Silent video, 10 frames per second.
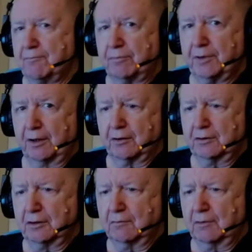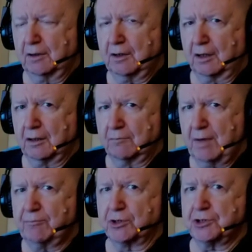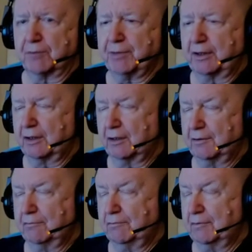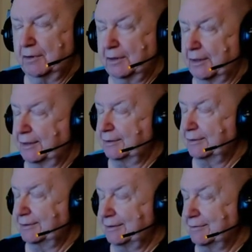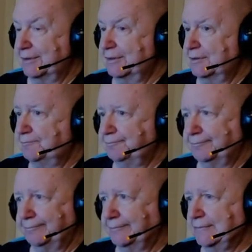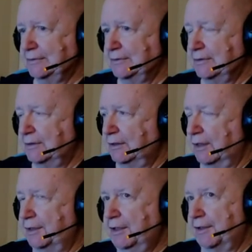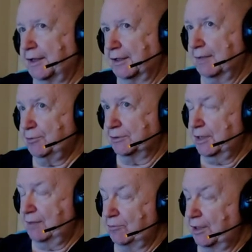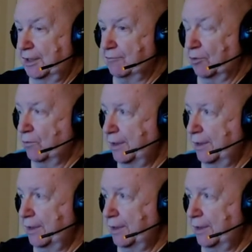you know, you get a membership And, uh, And I, I said, well, I did that a couple of times and I never went.